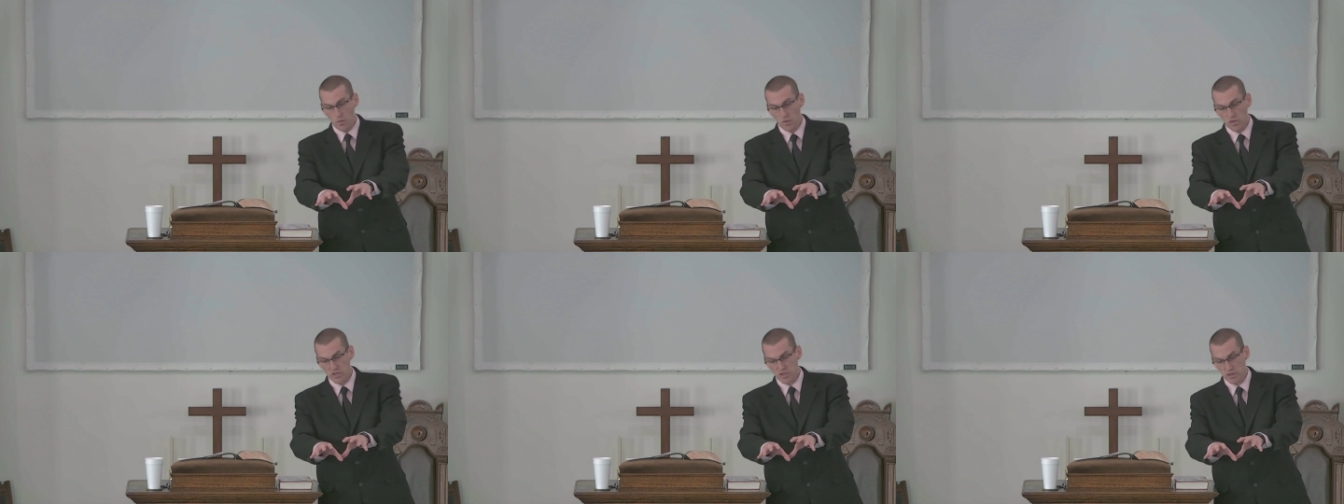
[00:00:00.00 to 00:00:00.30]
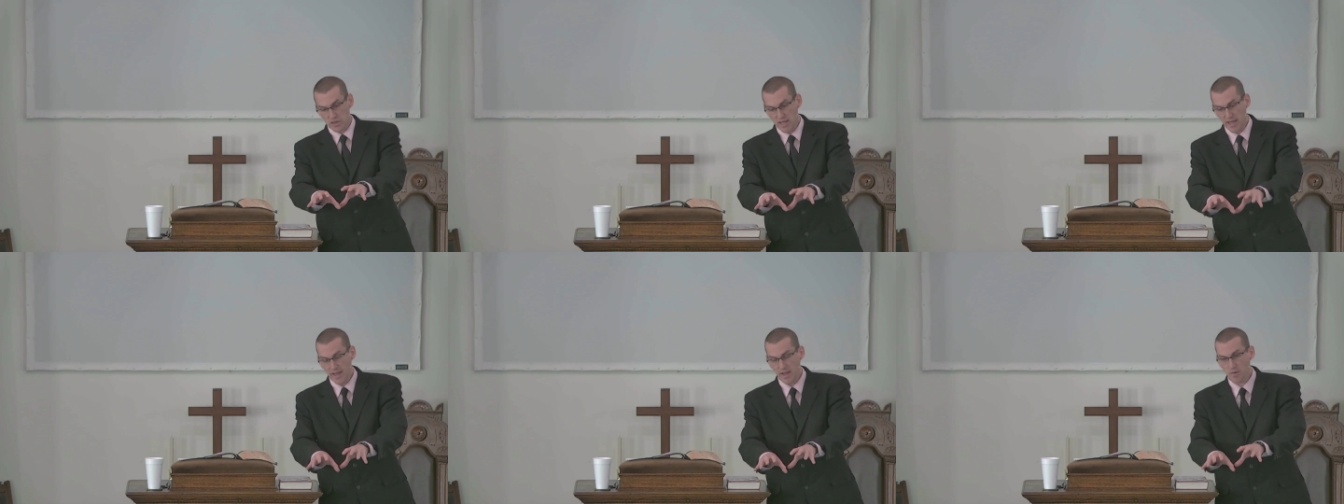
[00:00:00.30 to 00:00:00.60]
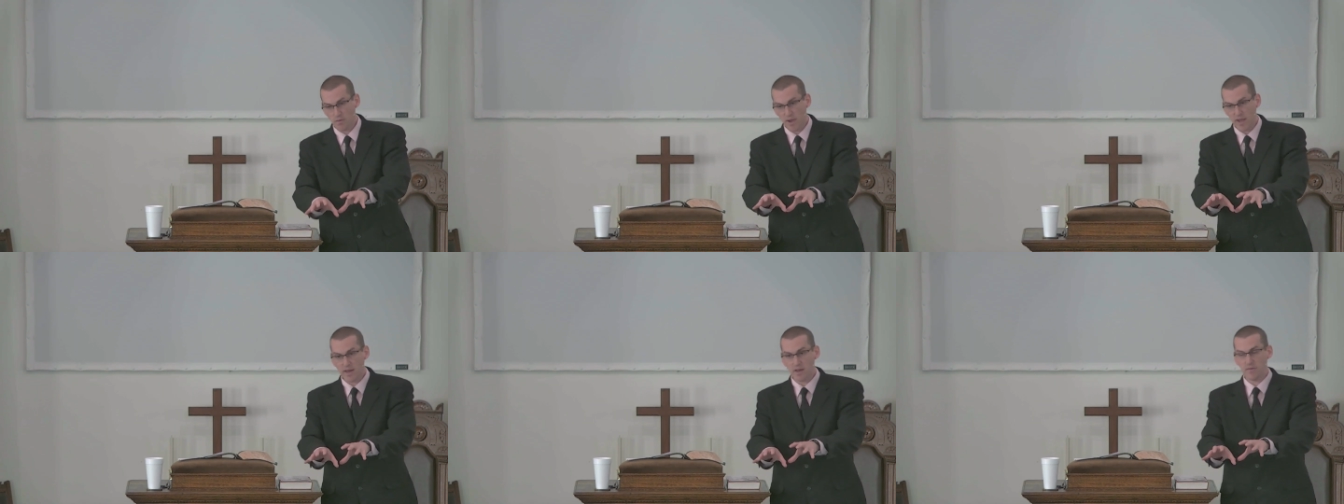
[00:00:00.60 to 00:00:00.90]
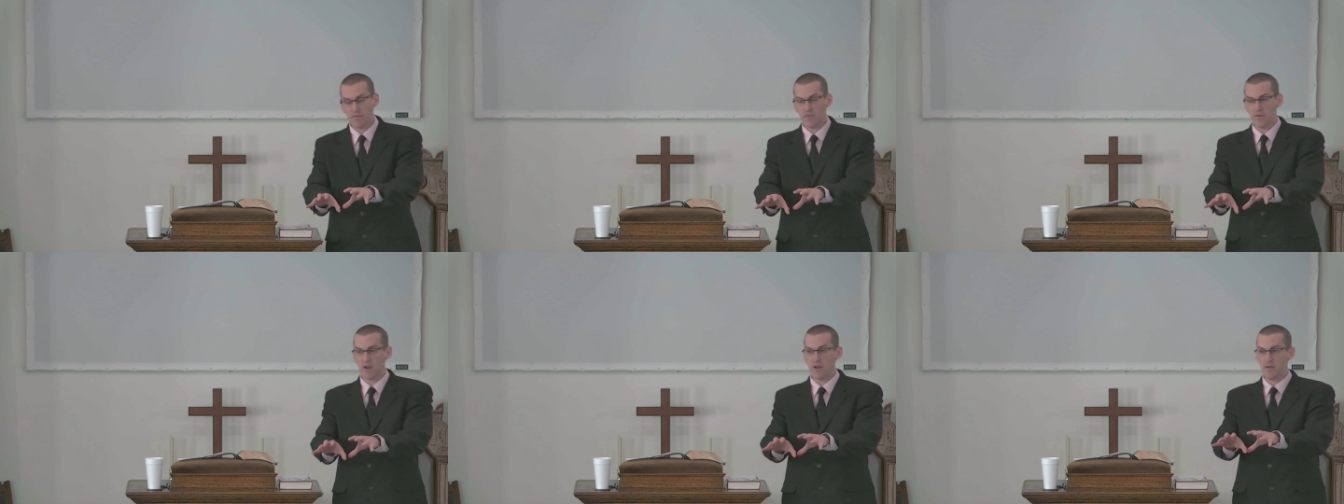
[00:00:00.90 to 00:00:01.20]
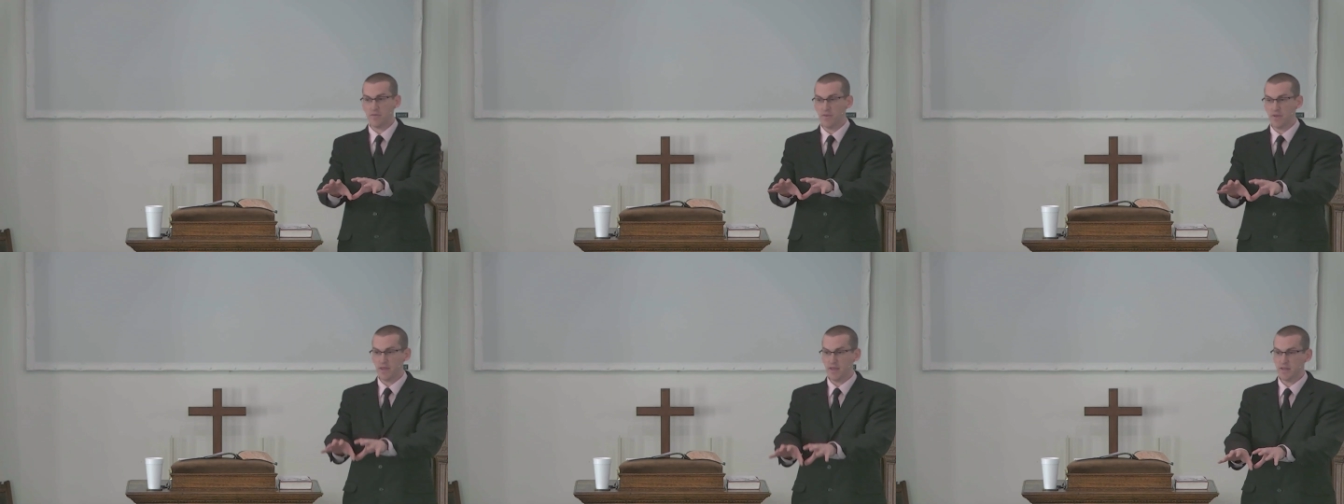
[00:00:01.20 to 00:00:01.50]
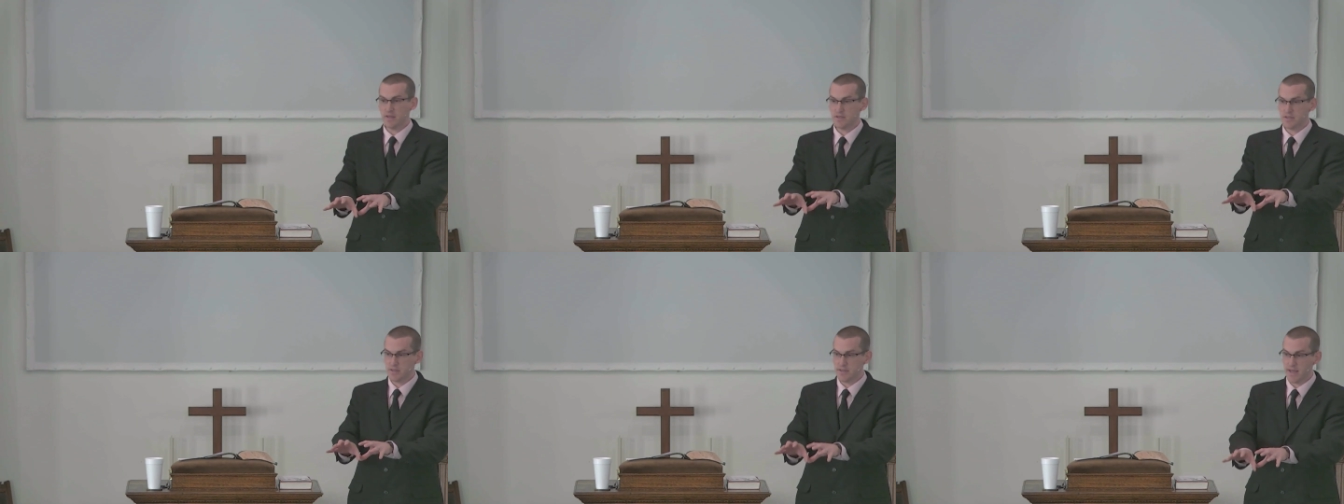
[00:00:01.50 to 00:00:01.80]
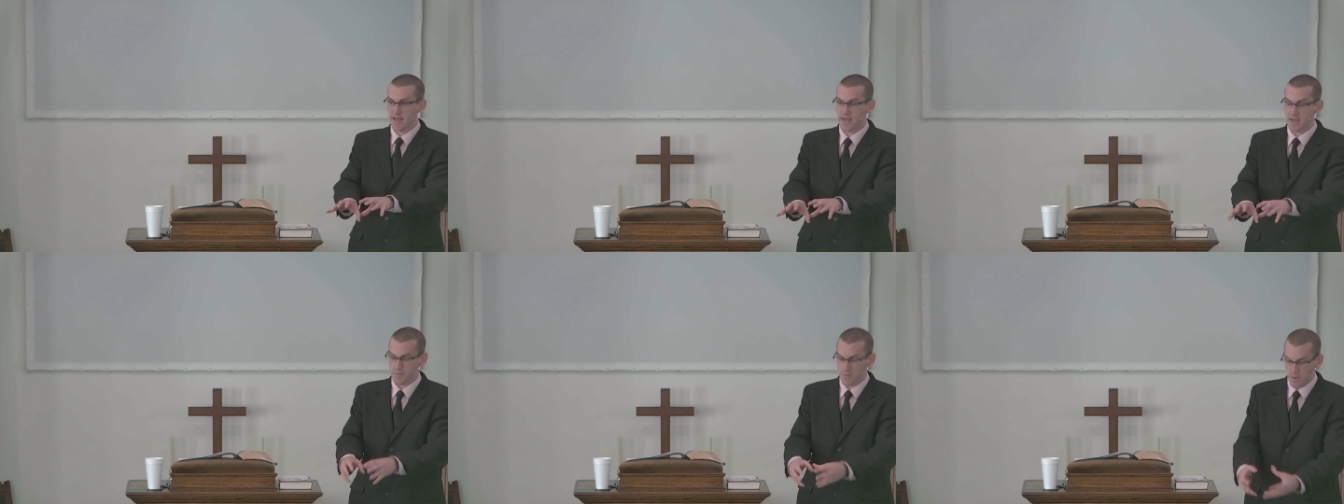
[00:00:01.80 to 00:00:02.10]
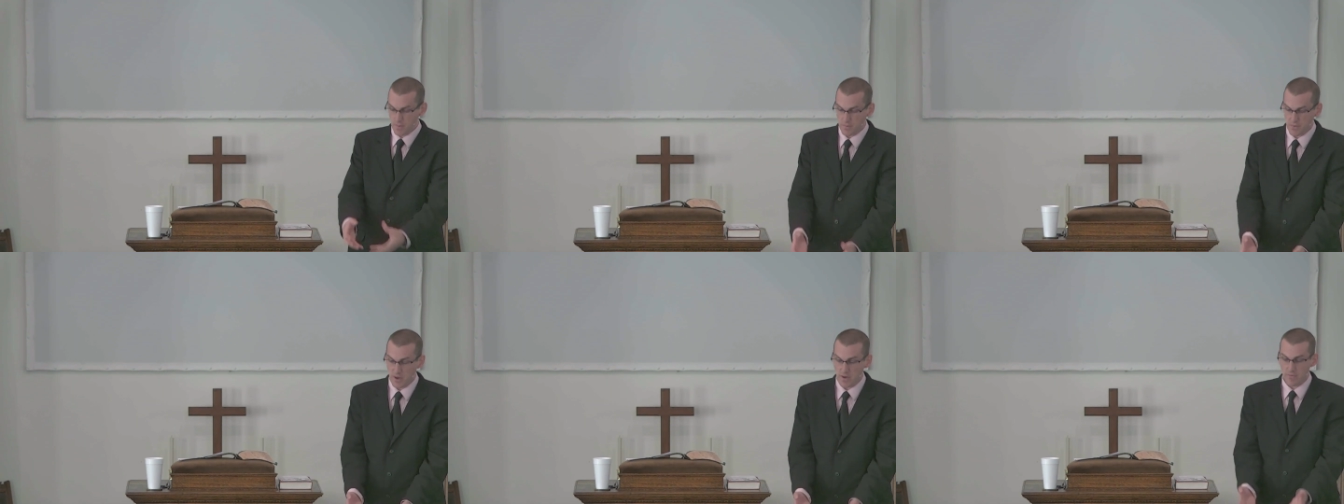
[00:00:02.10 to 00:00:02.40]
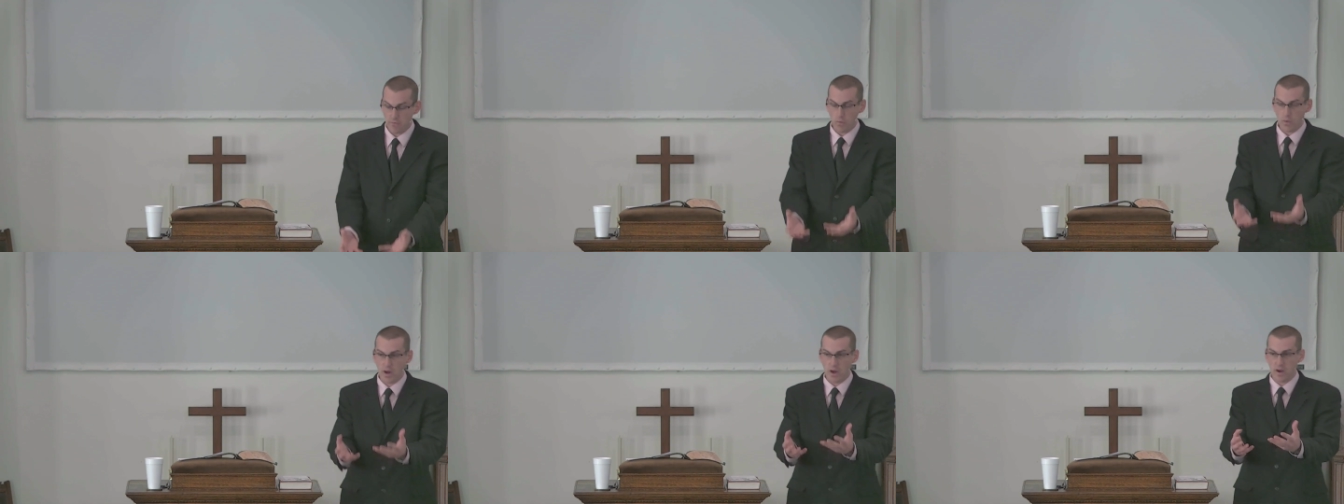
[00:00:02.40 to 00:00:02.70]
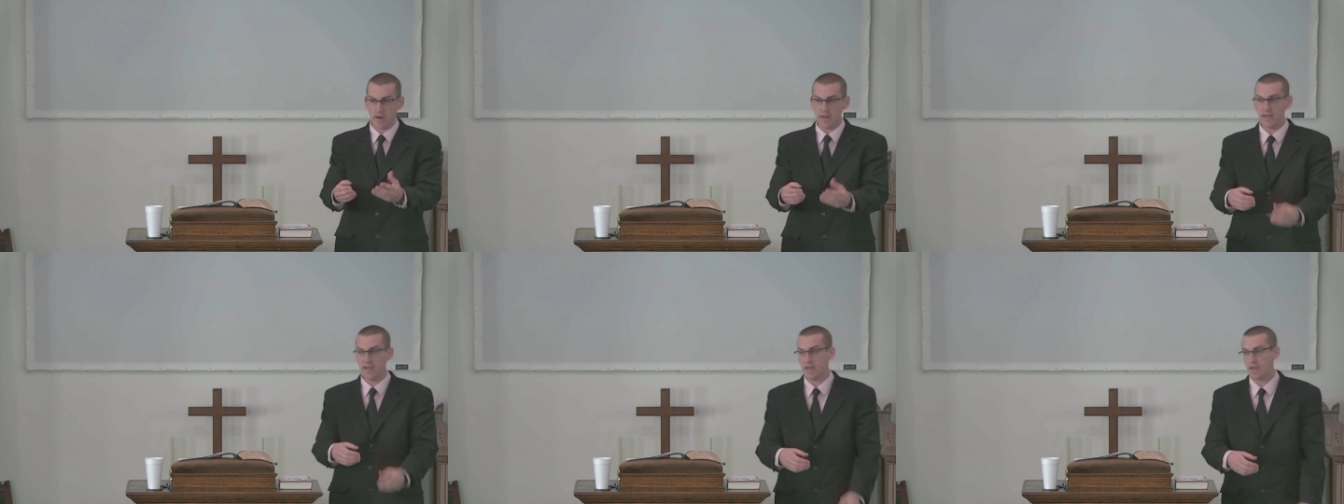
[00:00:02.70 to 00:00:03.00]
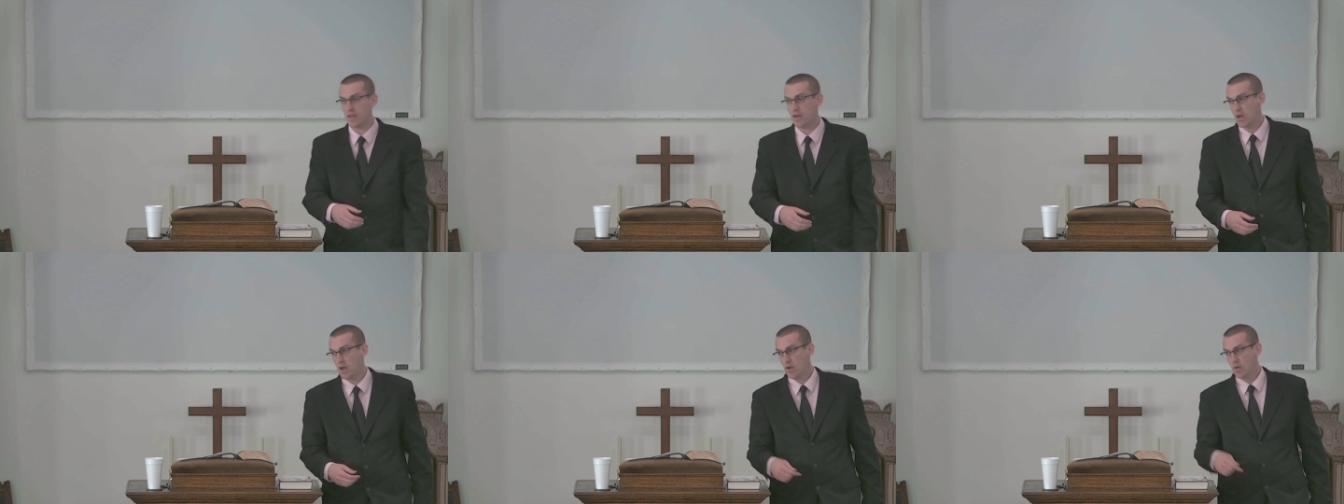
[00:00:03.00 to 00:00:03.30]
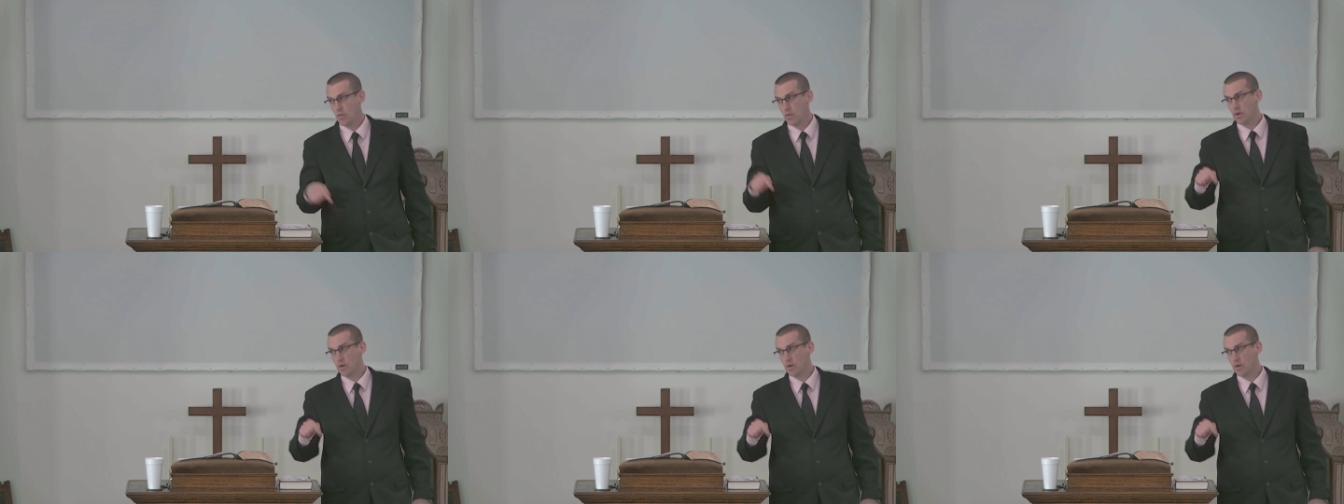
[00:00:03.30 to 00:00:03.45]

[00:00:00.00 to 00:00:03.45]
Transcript: was laying right in front of his name above where he